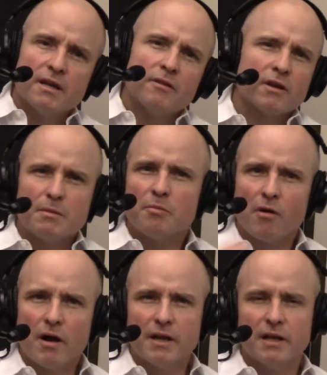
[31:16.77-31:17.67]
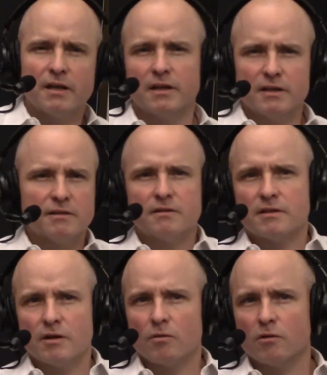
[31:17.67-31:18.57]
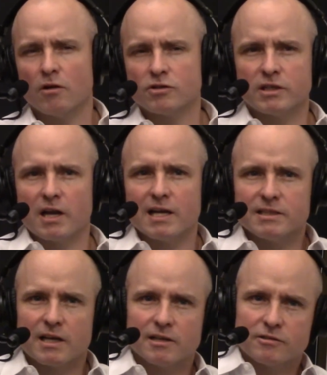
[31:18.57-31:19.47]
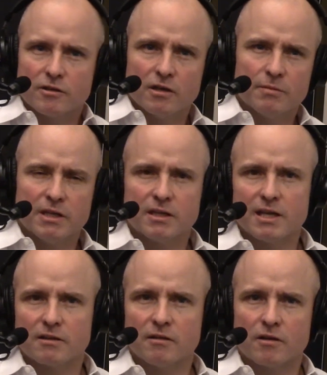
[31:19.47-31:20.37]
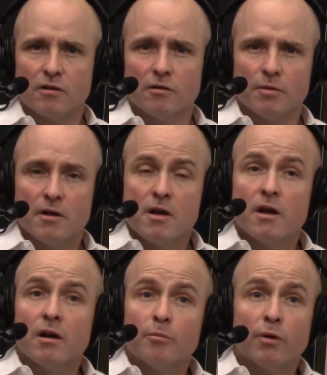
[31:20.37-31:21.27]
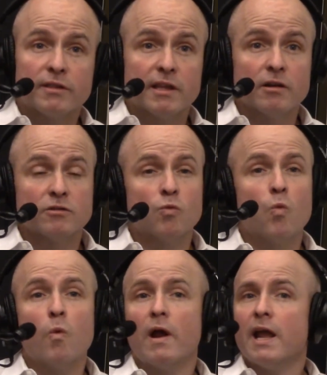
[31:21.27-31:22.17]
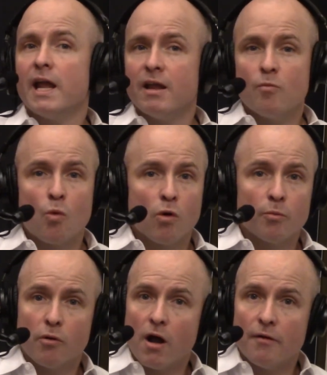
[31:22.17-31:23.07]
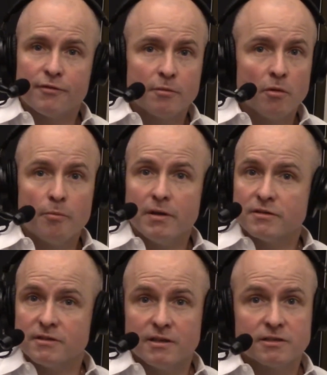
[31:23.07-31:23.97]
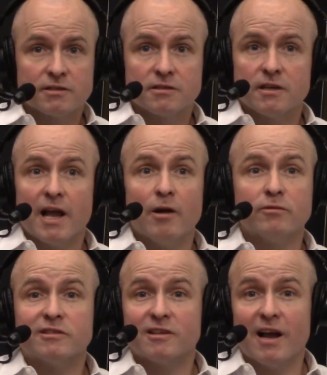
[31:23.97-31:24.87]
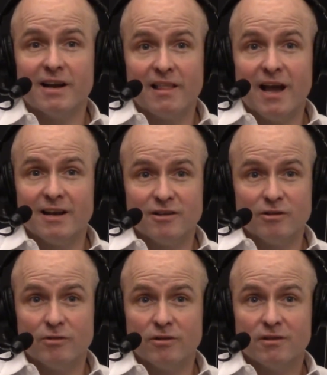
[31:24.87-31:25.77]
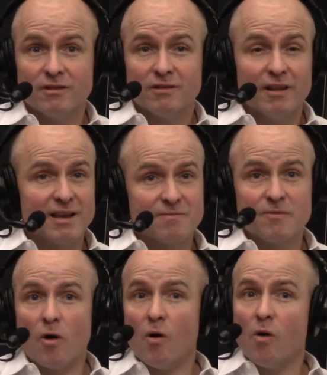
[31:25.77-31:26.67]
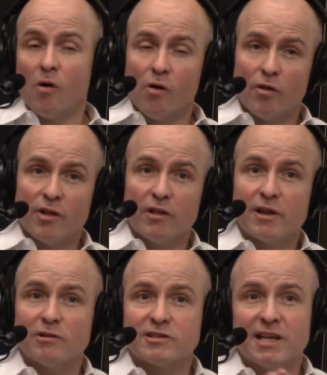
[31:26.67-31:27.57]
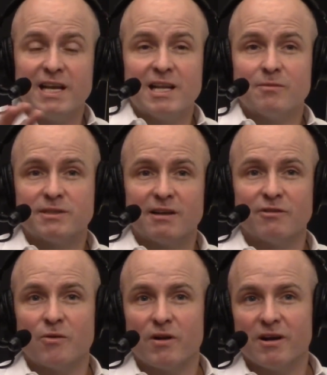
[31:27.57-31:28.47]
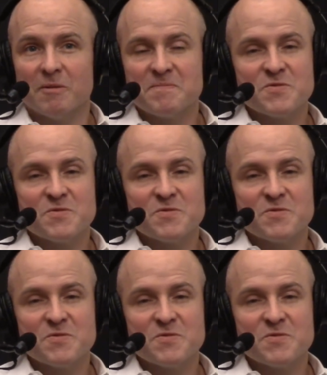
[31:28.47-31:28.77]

going to be brought in, and, largely guys like us are going to be kicked to the curb. But there's way more profitable business outside of that, dude. Like all the little stadiums everywhere,